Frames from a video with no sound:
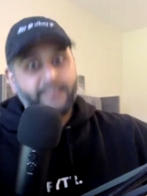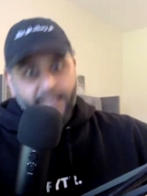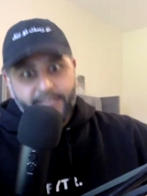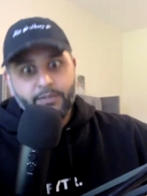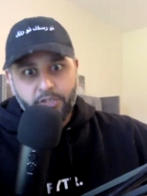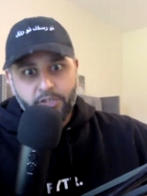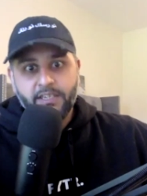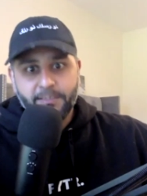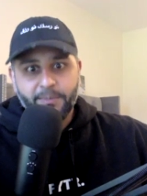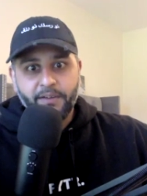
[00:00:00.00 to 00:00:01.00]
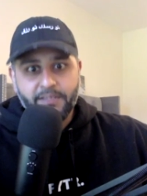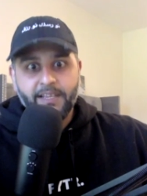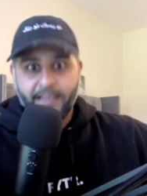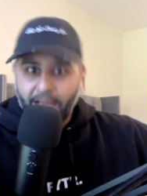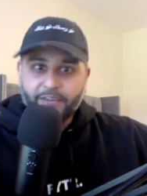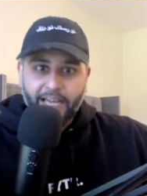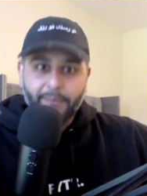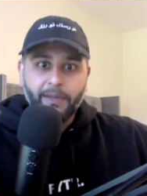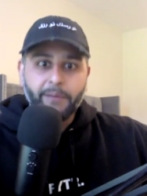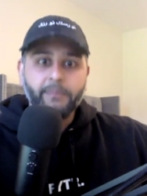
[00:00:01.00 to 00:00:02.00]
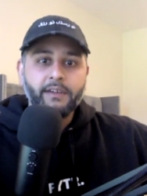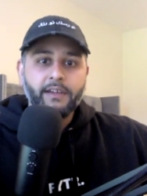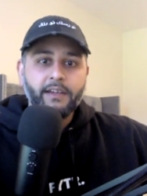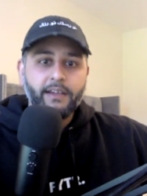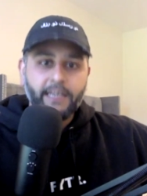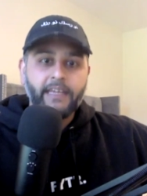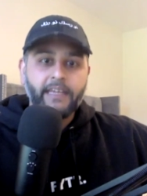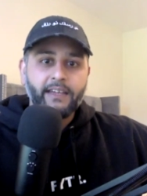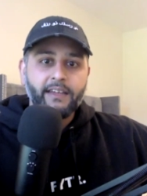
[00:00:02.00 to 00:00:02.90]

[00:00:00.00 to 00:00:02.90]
That's who she is, bro. She's like Afghan mom, isn't it?